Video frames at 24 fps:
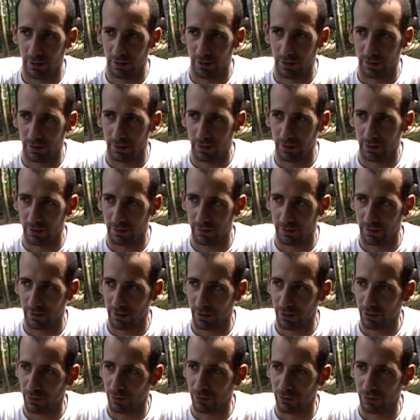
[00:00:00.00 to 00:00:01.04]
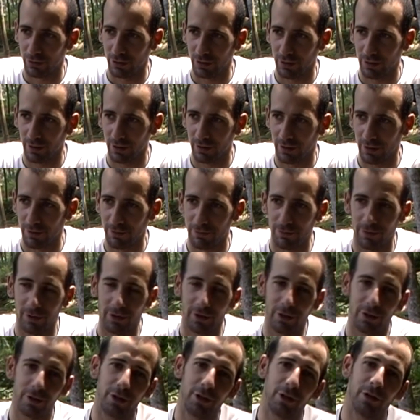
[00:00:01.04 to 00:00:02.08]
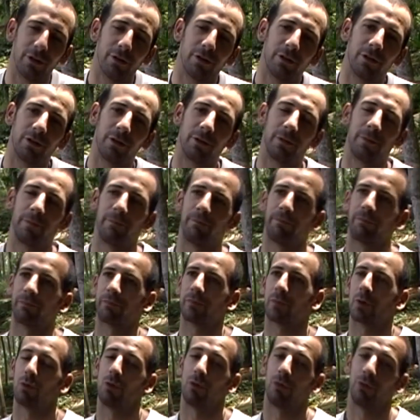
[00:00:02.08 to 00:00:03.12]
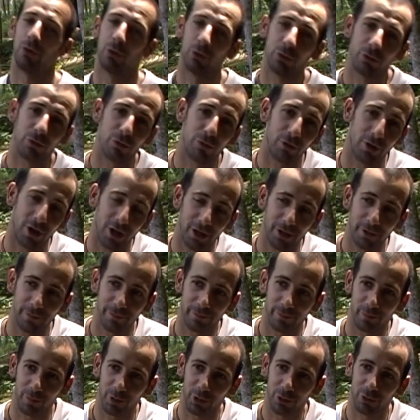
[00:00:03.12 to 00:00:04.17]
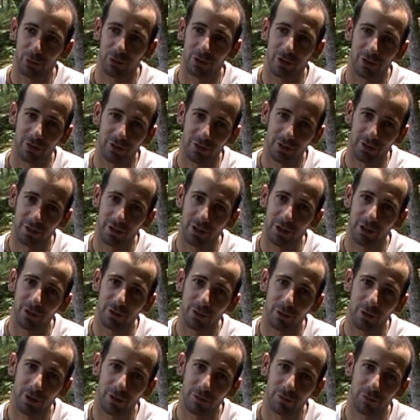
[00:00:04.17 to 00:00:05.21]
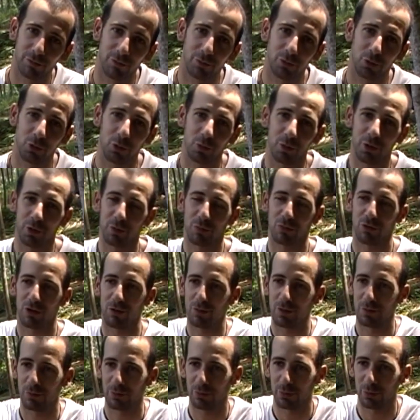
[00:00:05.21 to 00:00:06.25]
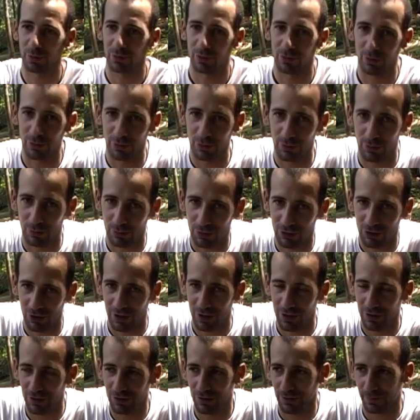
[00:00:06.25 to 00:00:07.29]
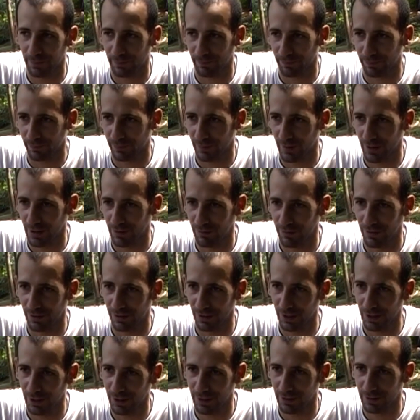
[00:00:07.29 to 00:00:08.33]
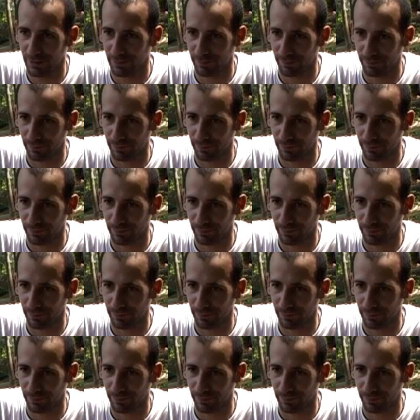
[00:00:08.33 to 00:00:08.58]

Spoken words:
and they said they're gonna see, and they finally refused the flag because they said they're gonna have too many problems with the Chinese if they take it.